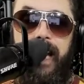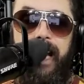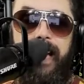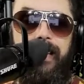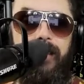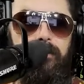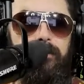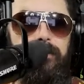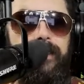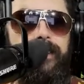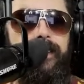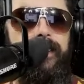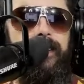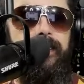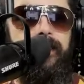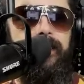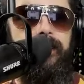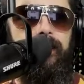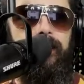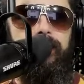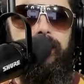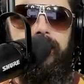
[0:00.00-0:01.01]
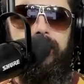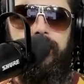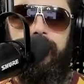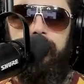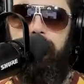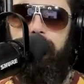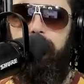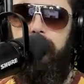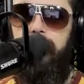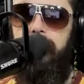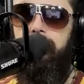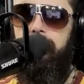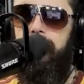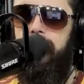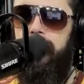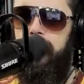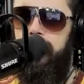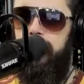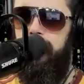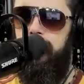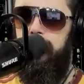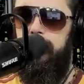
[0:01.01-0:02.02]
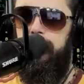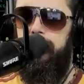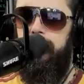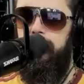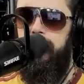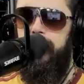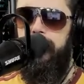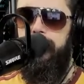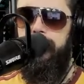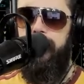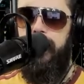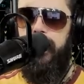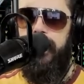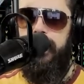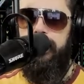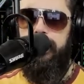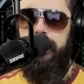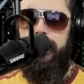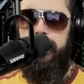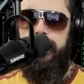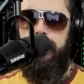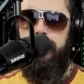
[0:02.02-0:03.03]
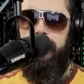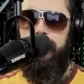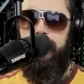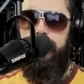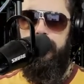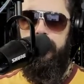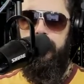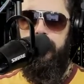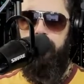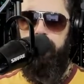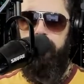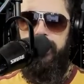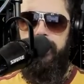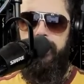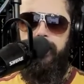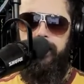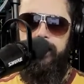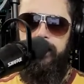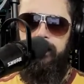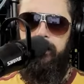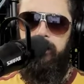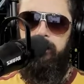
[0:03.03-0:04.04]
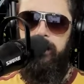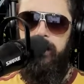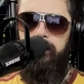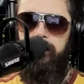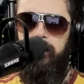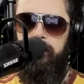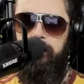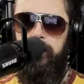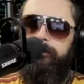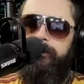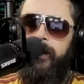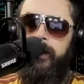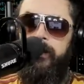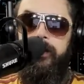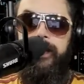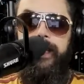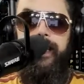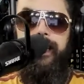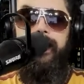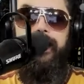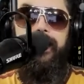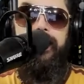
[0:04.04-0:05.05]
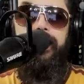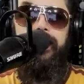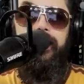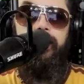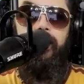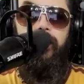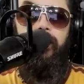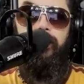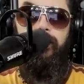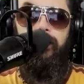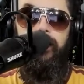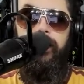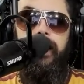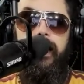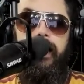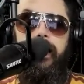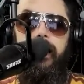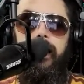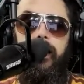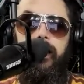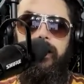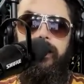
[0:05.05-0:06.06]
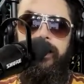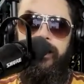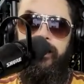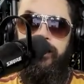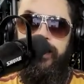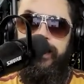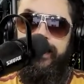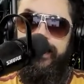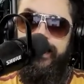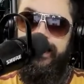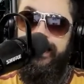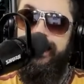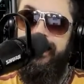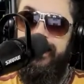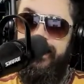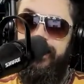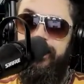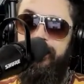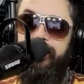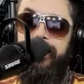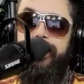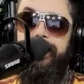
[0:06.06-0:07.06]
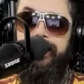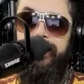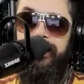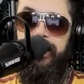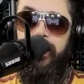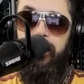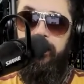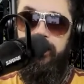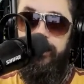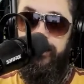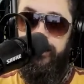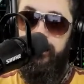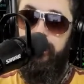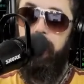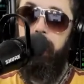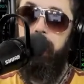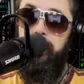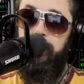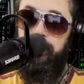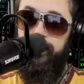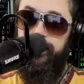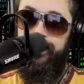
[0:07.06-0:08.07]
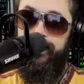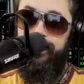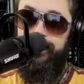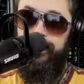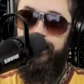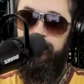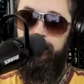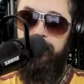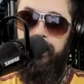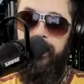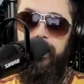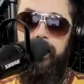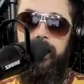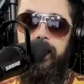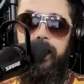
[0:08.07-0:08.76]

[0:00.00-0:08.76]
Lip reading: I am still soaked to the bone here. It's all right, it's a hot day. I'm not ice cream, I won't melt. You can't catch a cold. The only thing it can do is lower your immune system.